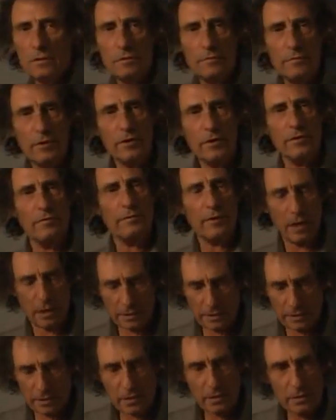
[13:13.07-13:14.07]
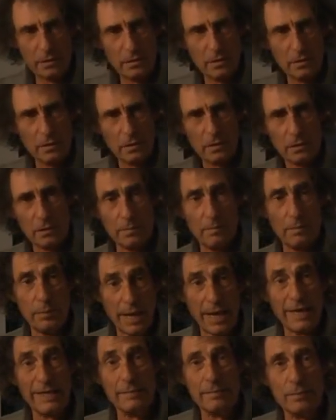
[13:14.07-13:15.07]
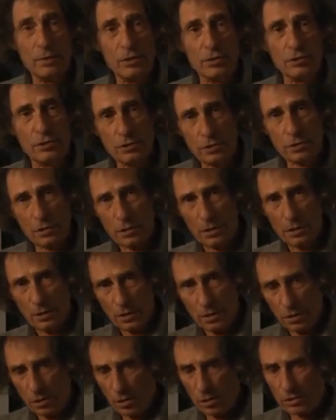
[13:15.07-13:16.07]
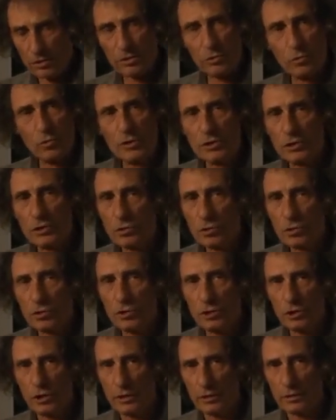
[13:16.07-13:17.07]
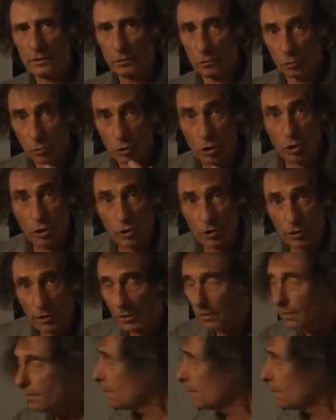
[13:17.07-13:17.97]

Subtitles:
So very fast, the blind person learns to associate, to learn